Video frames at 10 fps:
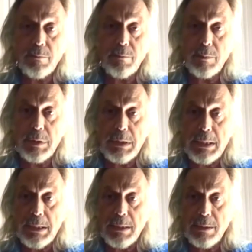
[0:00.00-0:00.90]

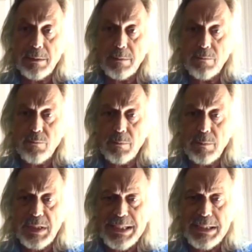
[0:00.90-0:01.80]
uh,
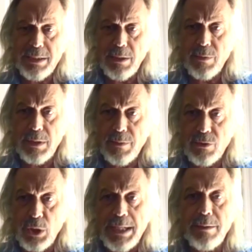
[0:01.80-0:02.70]
the
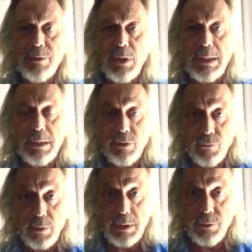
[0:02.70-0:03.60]
challenge, I guess, for
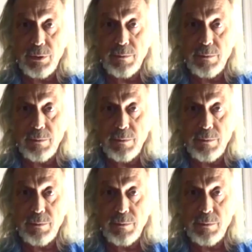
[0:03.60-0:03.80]
us